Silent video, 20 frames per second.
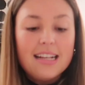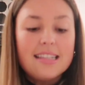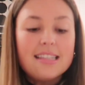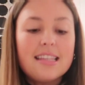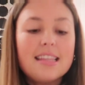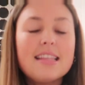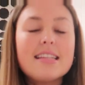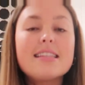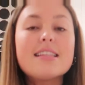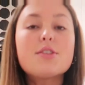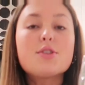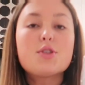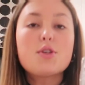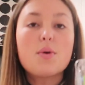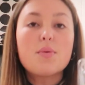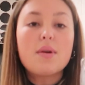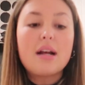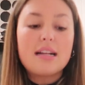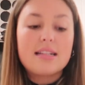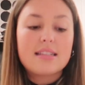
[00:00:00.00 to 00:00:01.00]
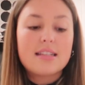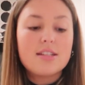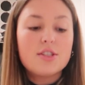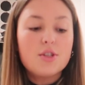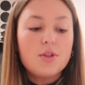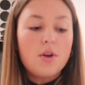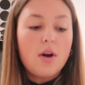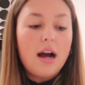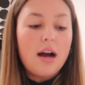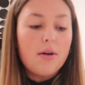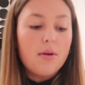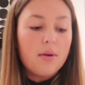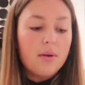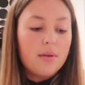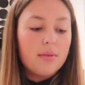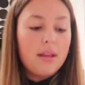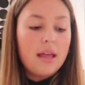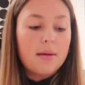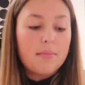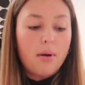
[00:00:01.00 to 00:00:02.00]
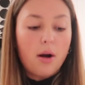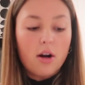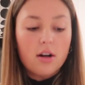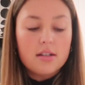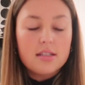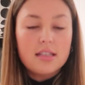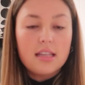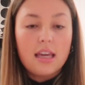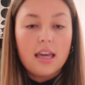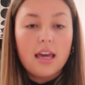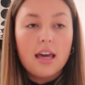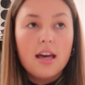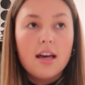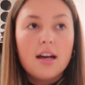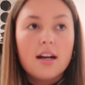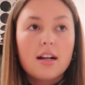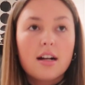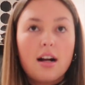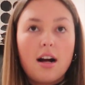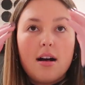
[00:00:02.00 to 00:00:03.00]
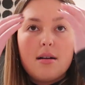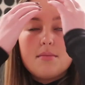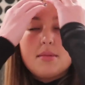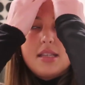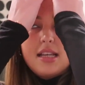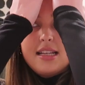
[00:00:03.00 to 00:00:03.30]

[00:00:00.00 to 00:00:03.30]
See, this is so nice because you know how like parsley comes,